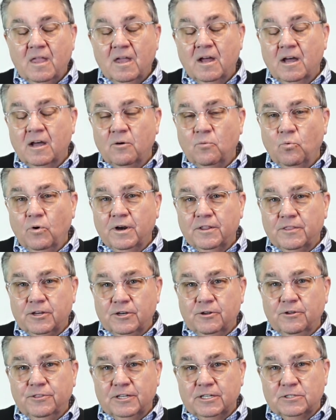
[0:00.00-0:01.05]
One of the
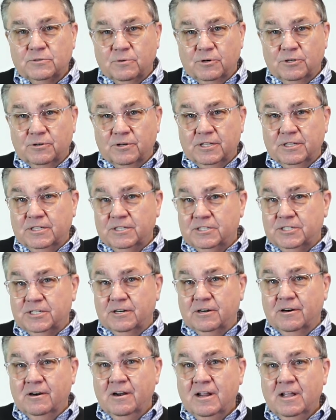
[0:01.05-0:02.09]
new things we're doing this
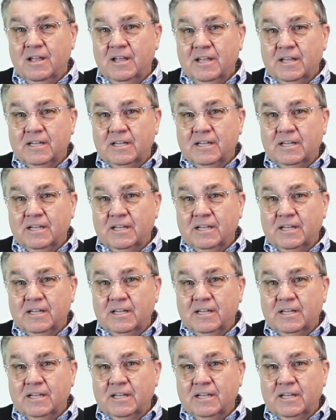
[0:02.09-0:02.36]
year